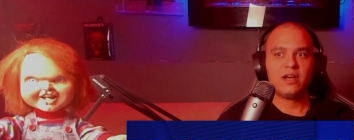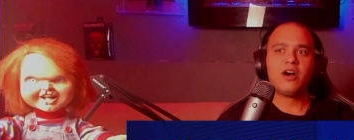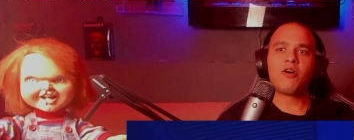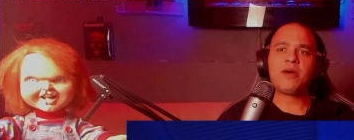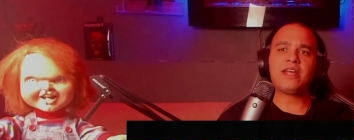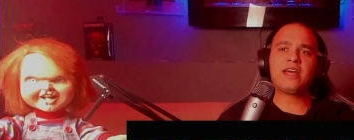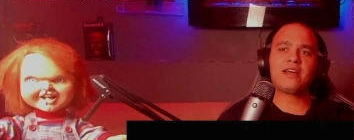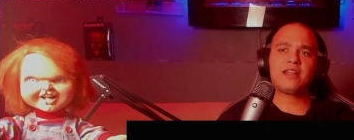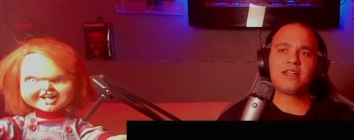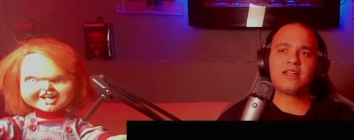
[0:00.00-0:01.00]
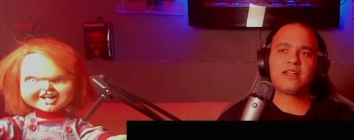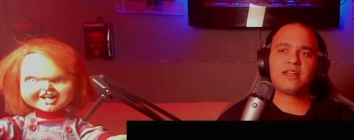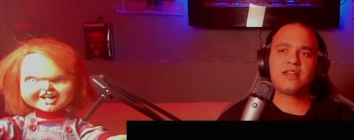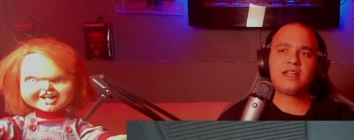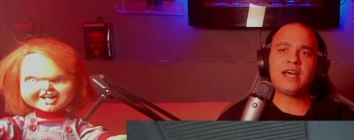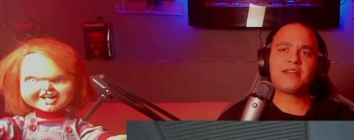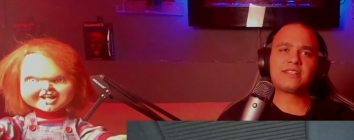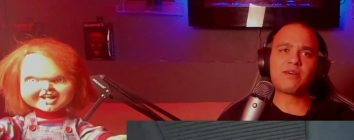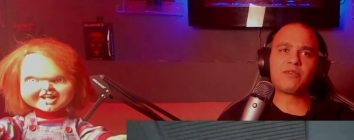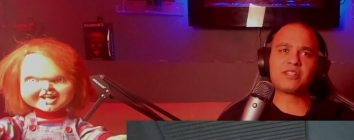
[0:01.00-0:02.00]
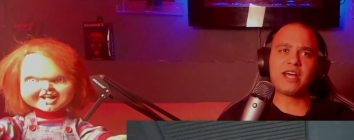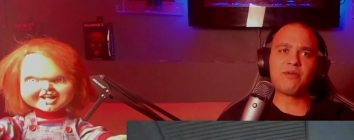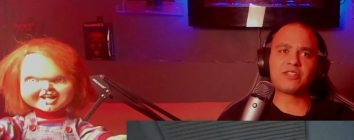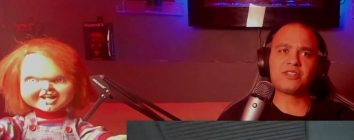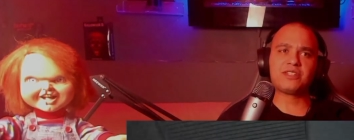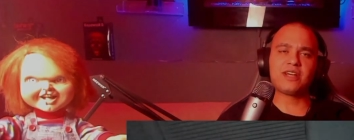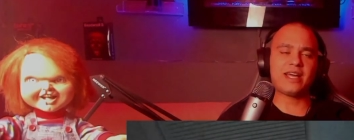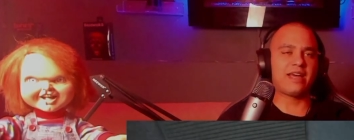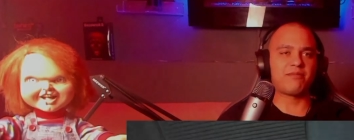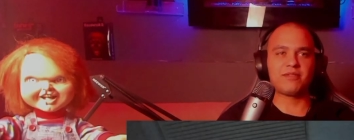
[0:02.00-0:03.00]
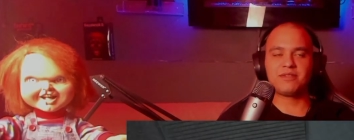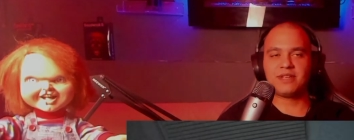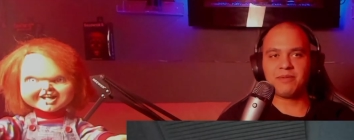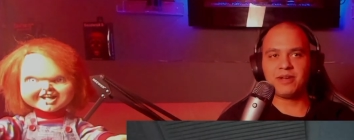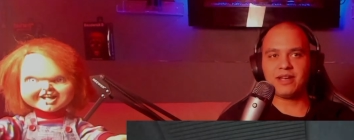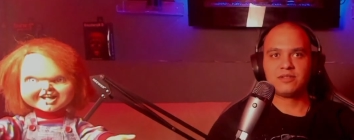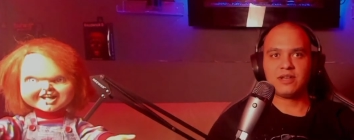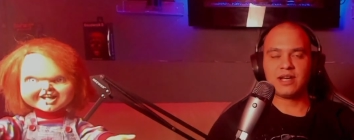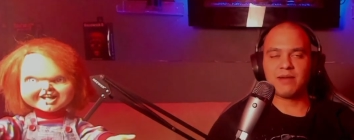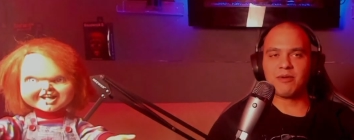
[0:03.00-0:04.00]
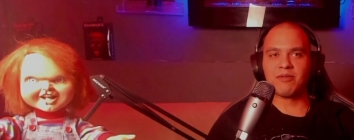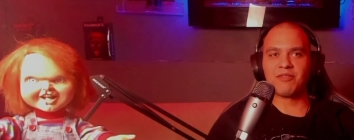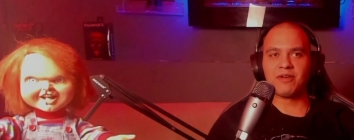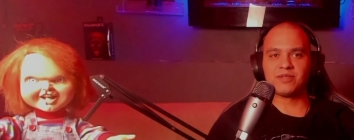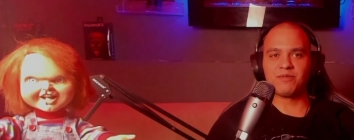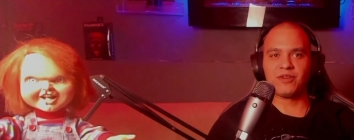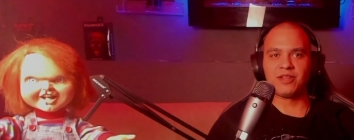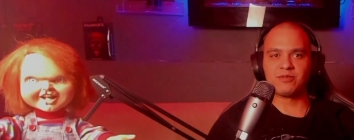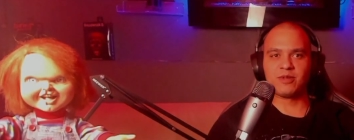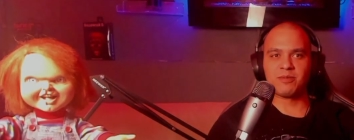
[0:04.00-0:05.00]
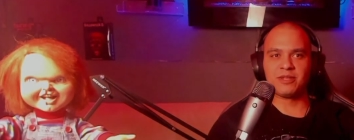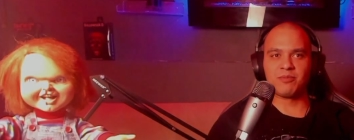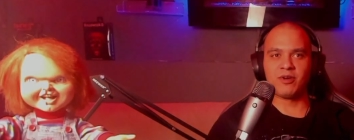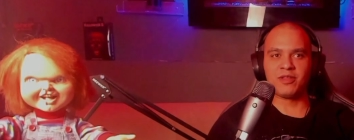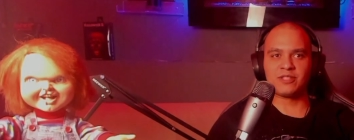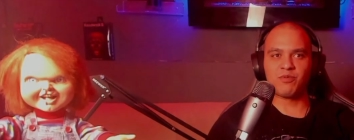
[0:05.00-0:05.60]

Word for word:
Speaker 1: Oh wait, yeah, yeah, because that was the guy watching the. I can't. Damn it, I can't remember if that was a friend that was with him at the mall that's